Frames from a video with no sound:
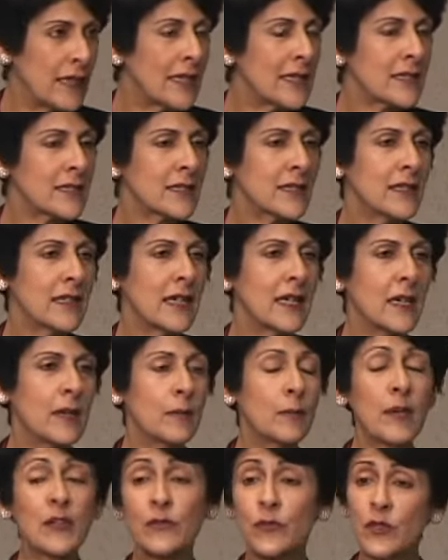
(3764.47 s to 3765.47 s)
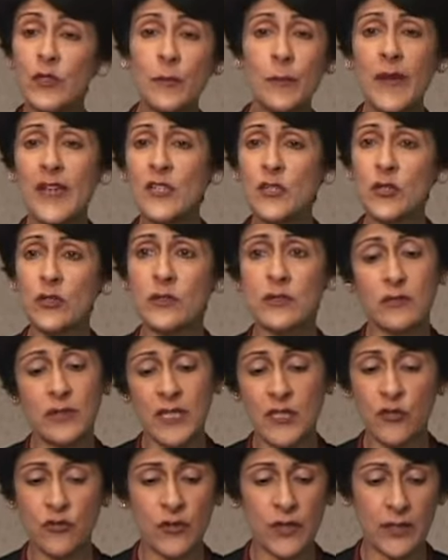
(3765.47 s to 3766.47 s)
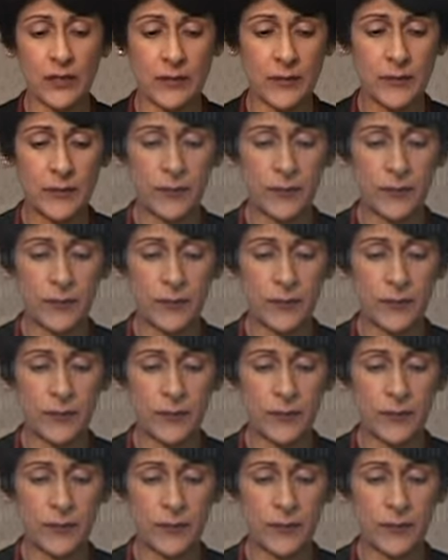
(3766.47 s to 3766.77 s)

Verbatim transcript: it, but for the patient, it's real.